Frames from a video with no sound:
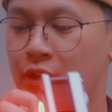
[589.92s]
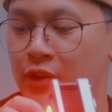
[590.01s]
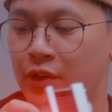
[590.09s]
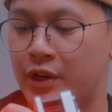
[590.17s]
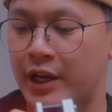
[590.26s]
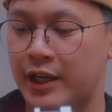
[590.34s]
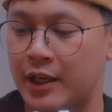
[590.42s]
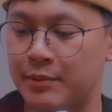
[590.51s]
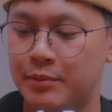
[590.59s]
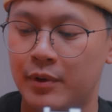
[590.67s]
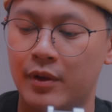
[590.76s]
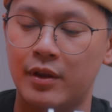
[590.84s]
or I can
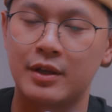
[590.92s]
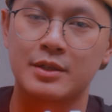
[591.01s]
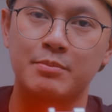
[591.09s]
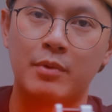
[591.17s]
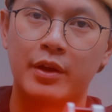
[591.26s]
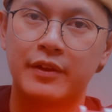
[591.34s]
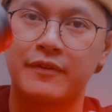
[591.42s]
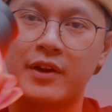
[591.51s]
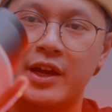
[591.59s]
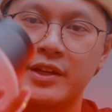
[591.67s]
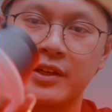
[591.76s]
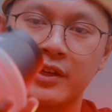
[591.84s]
put this
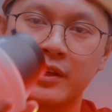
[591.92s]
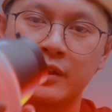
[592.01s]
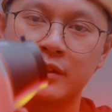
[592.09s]
modifier